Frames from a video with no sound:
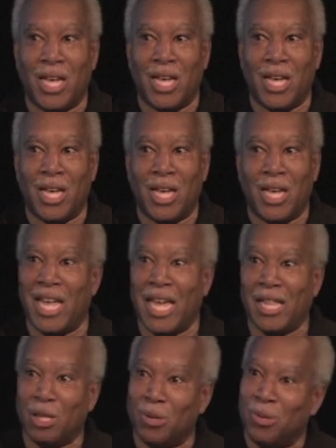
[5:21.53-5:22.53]
and it makes
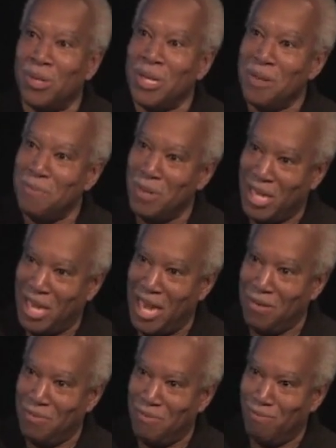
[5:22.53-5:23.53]
that little
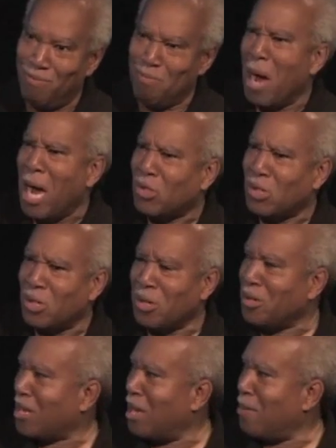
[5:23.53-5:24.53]
maquette
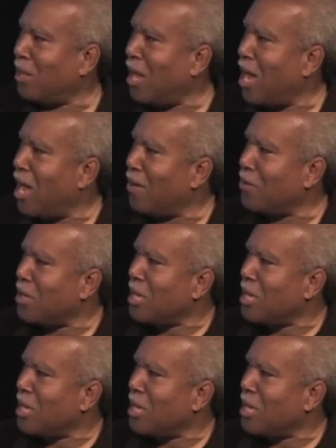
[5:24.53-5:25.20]
monster come alive.